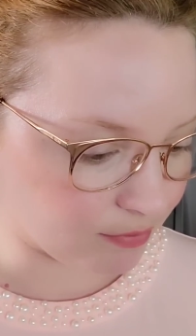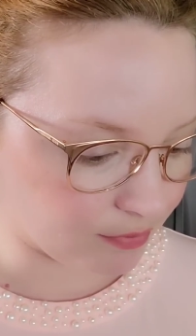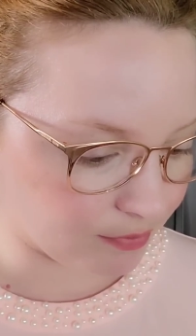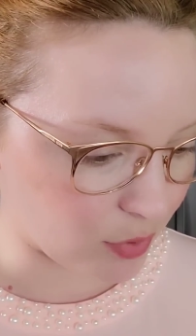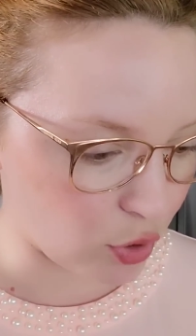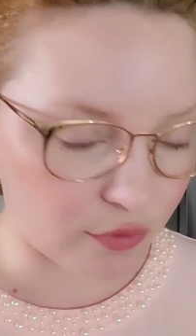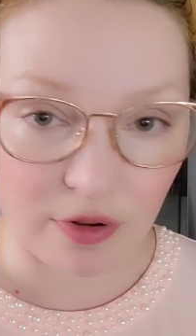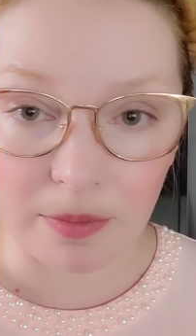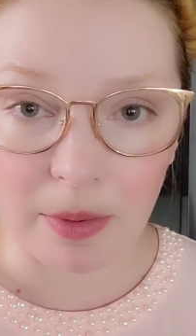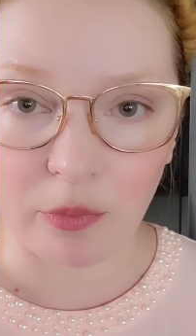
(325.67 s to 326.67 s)
beautiful
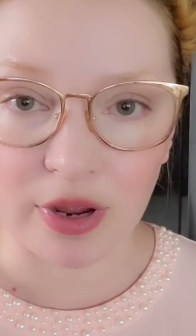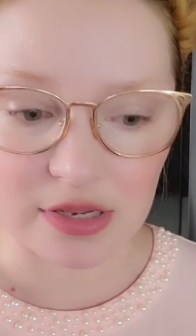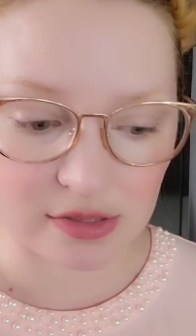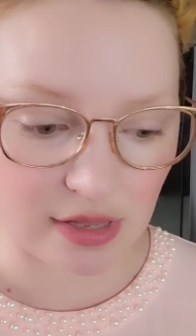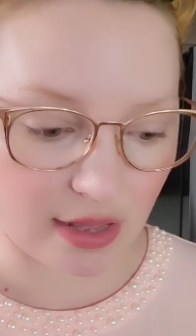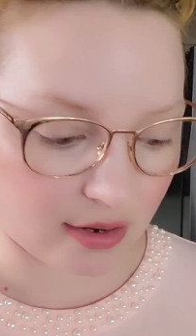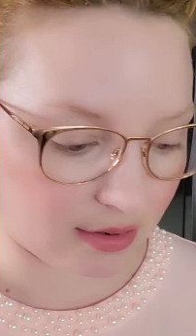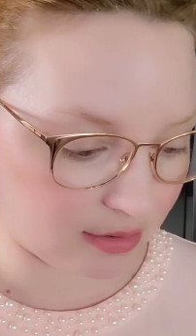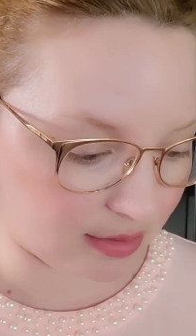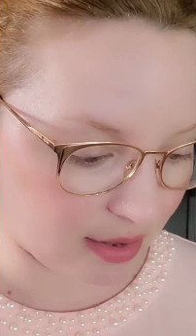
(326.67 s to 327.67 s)
memories that,
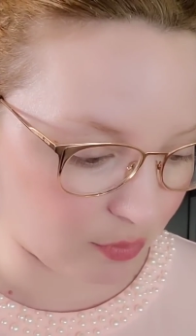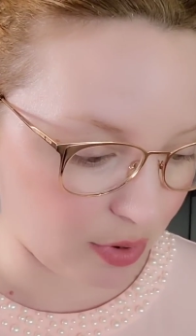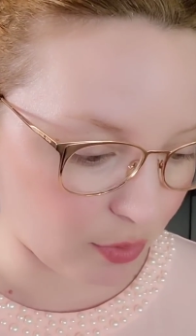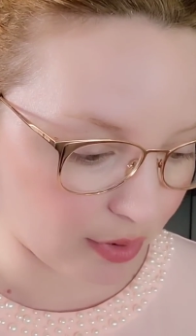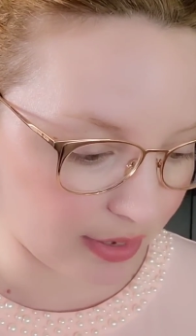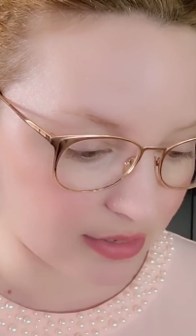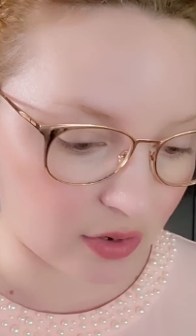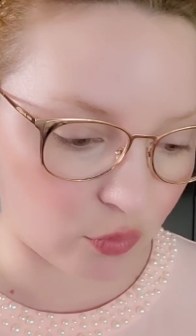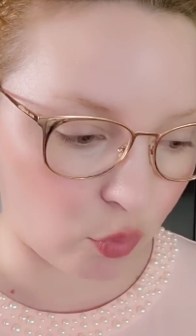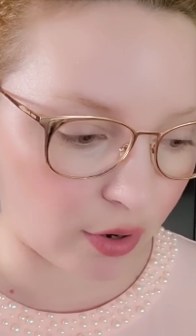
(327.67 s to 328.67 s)
that we really didn't
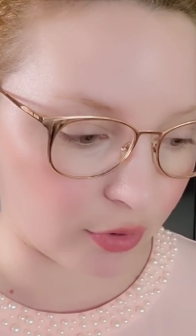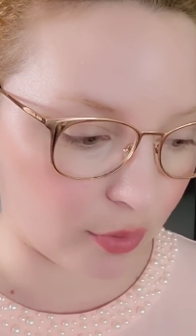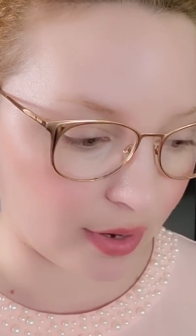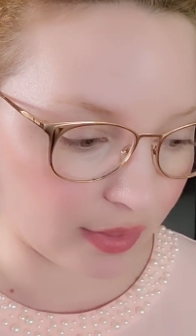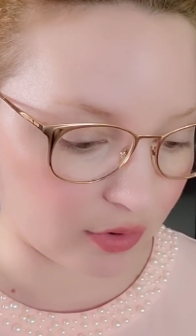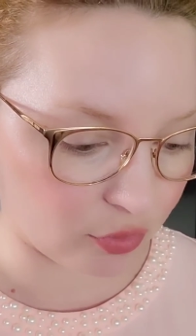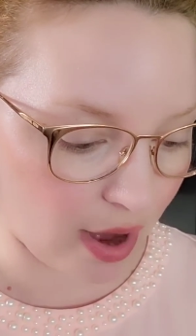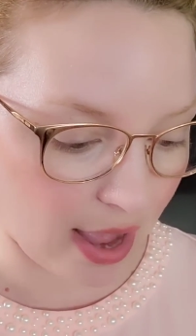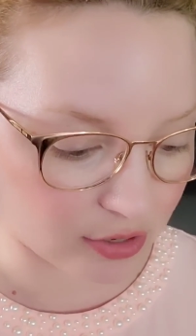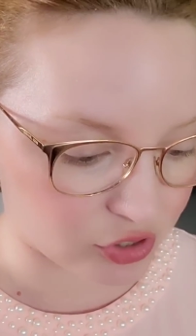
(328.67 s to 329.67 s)
want going in the
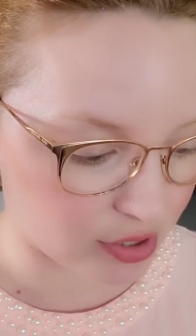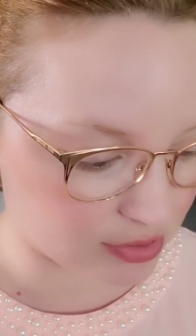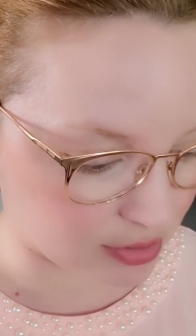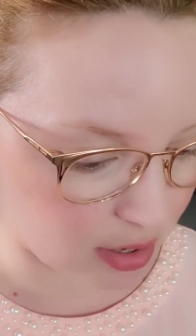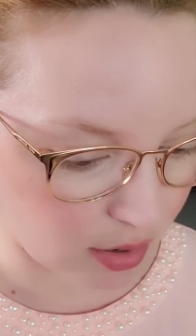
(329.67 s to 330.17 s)
trash, so